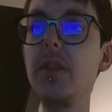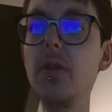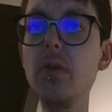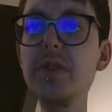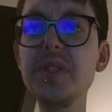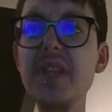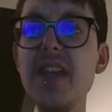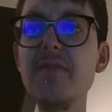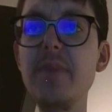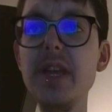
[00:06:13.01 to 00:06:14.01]
The oldest they
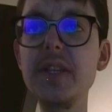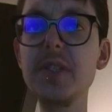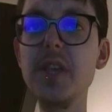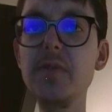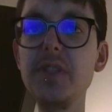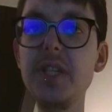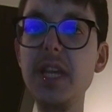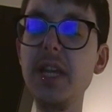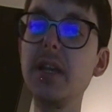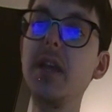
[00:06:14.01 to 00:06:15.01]
have been is
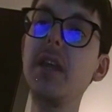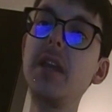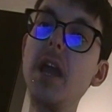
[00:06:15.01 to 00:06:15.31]
17.